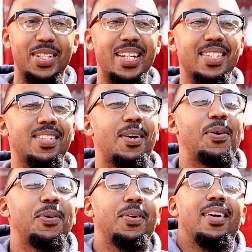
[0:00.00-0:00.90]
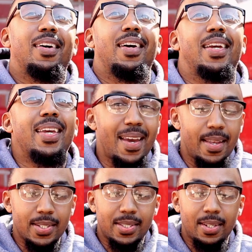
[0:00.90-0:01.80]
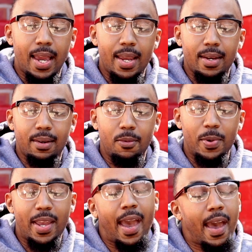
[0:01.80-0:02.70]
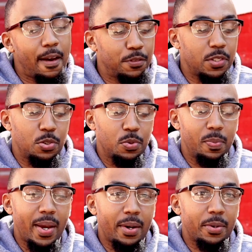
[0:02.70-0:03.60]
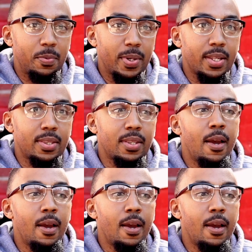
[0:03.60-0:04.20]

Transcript: And so, again, it's like we have to do better with